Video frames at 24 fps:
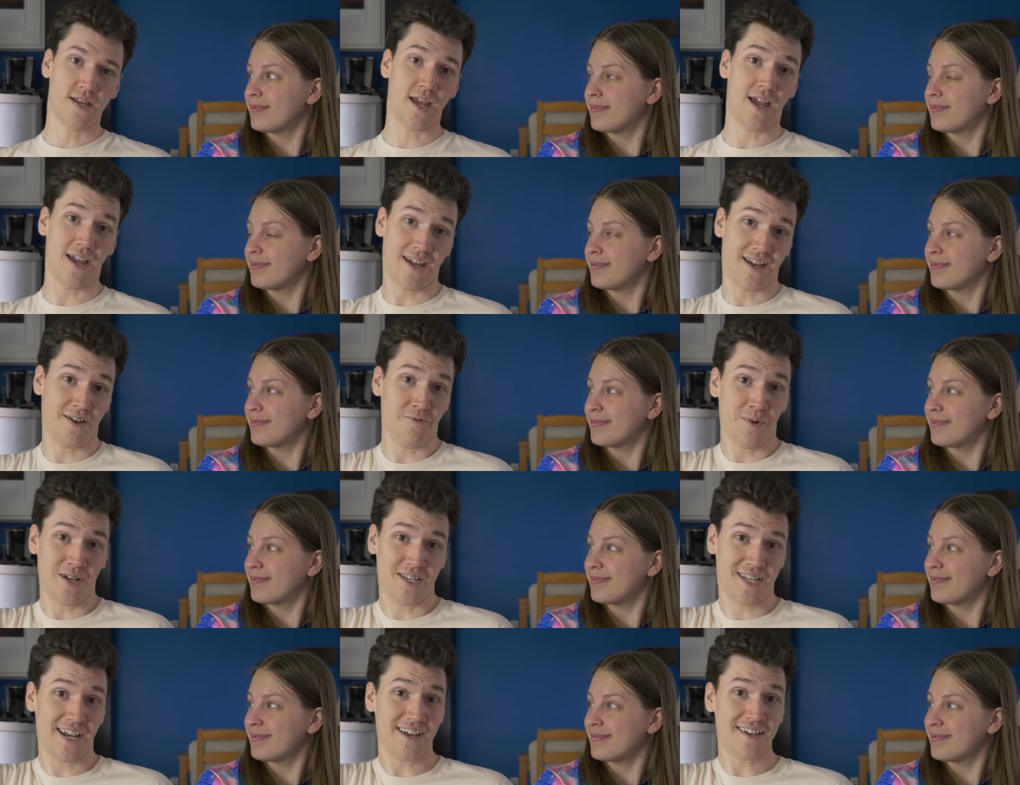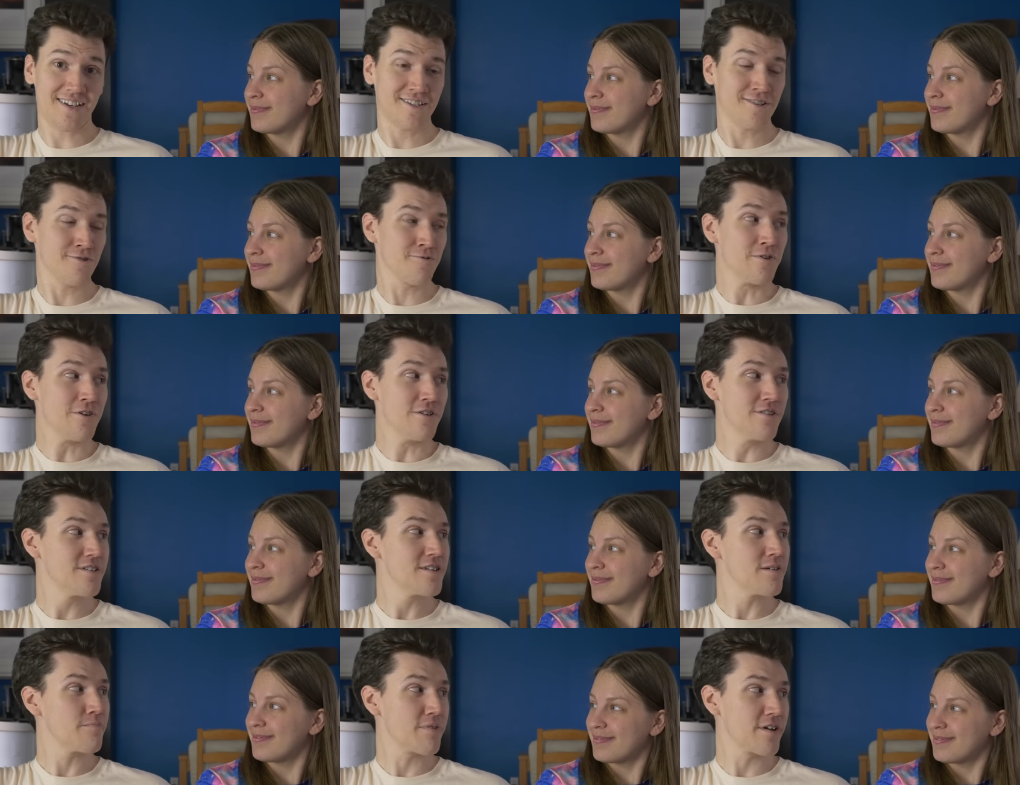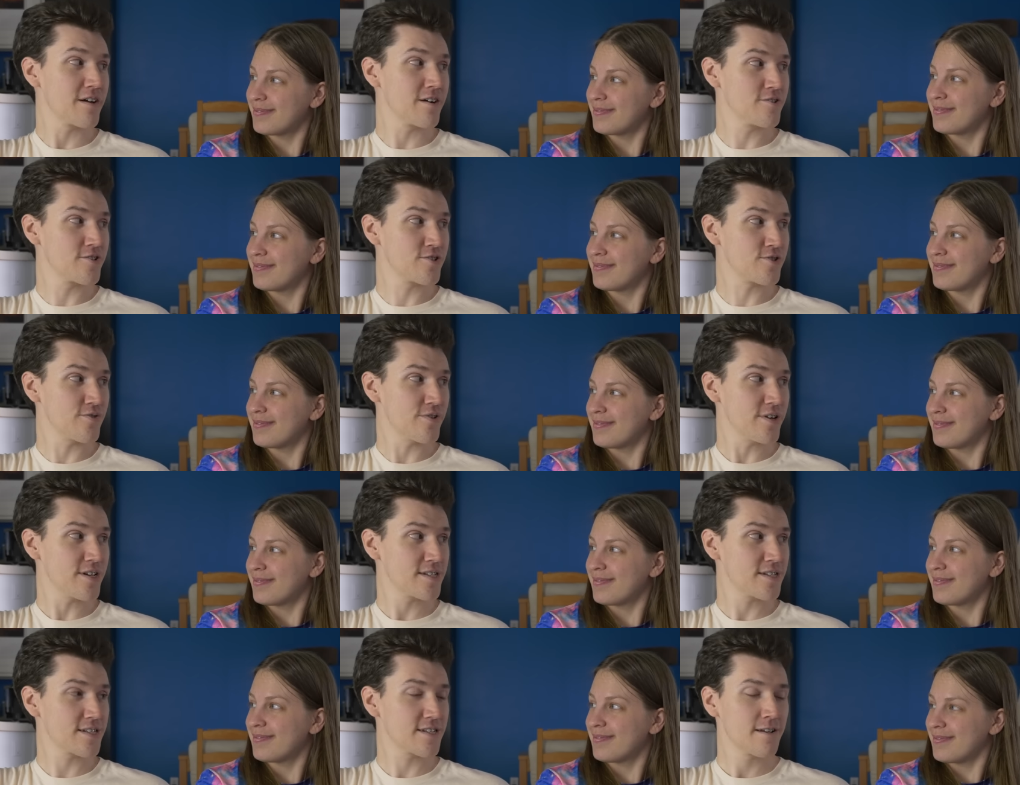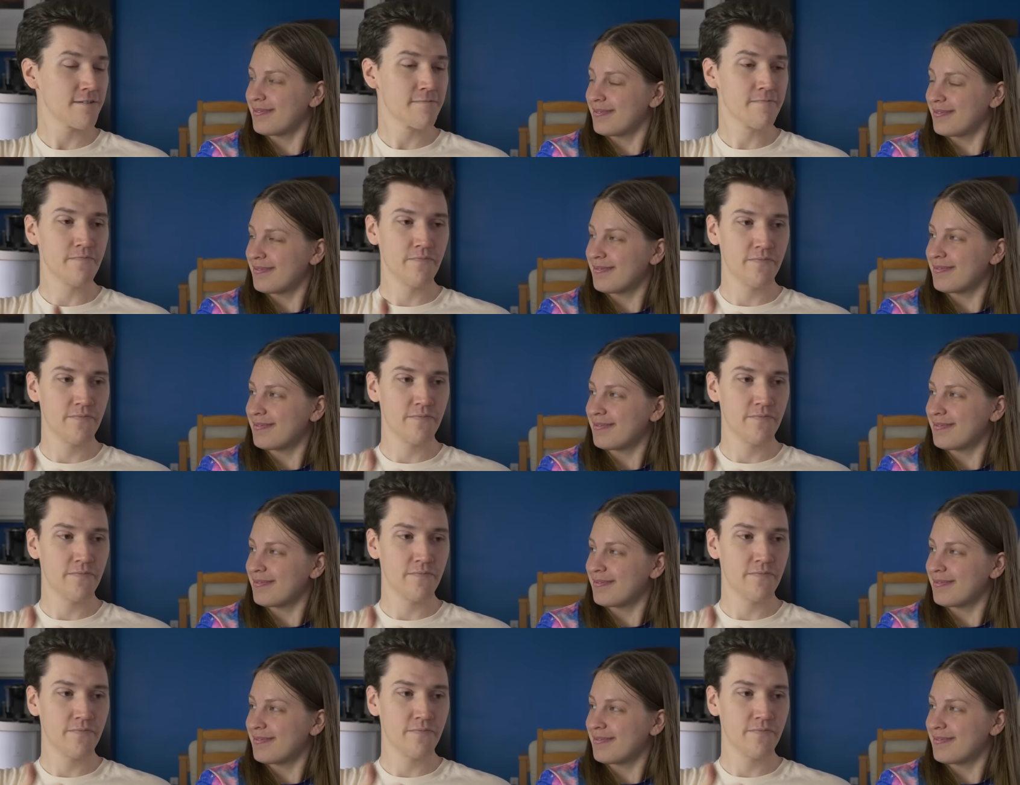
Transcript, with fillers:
Speaker 1: take, it, we take it to Roland at player's choice,